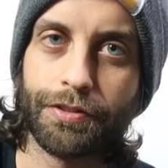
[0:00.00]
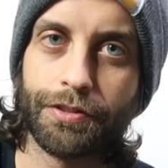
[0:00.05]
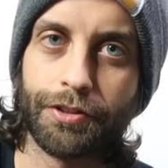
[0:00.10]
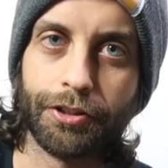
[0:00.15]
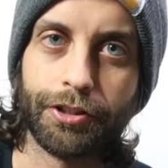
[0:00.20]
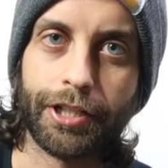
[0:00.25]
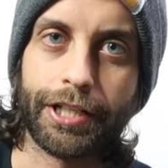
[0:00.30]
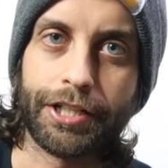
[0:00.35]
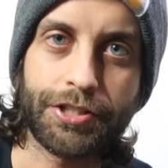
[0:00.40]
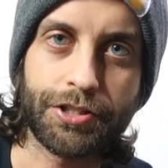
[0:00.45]

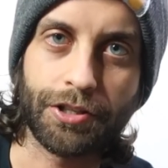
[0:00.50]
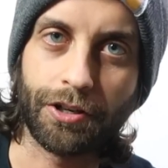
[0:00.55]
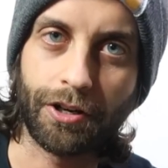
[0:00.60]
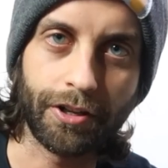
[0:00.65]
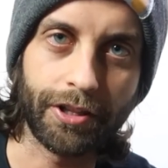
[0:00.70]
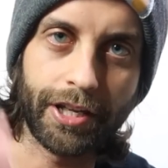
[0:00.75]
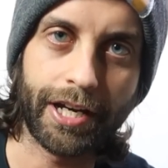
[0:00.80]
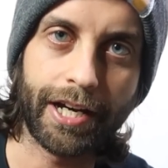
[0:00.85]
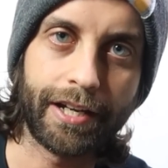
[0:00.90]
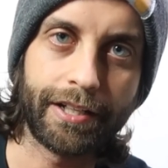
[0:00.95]
The links to
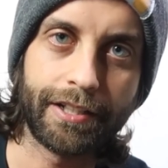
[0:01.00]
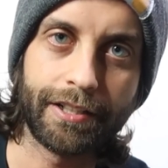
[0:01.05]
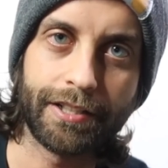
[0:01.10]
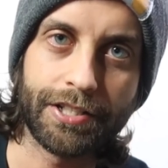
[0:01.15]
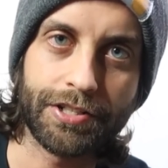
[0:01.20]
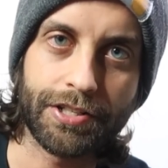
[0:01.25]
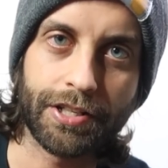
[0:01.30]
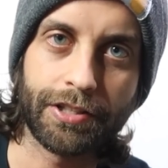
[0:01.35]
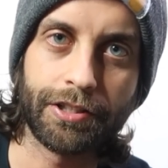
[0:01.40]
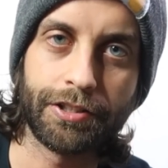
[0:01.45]
all that
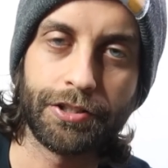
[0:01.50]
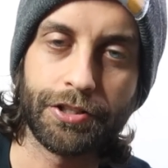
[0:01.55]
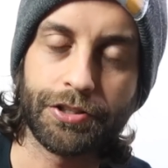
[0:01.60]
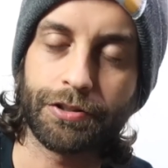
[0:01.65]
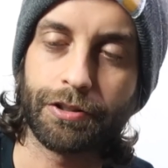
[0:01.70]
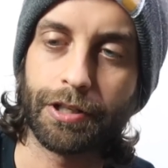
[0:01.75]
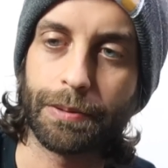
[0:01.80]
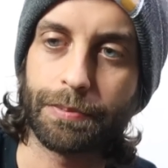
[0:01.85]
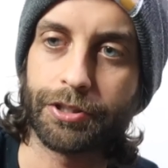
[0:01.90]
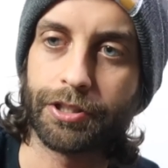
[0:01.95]
is in the
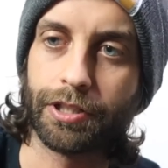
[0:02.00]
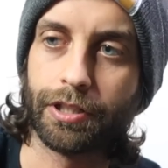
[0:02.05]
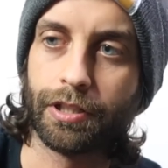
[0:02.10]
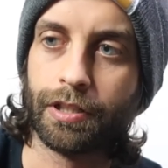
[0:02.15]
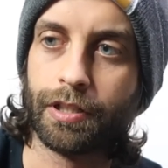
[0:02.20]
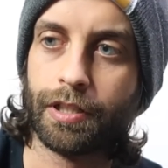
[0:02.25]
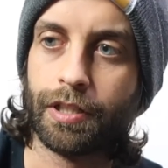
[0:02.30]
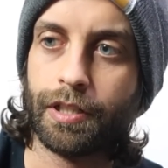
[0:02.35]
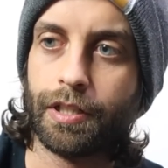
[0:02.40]
description.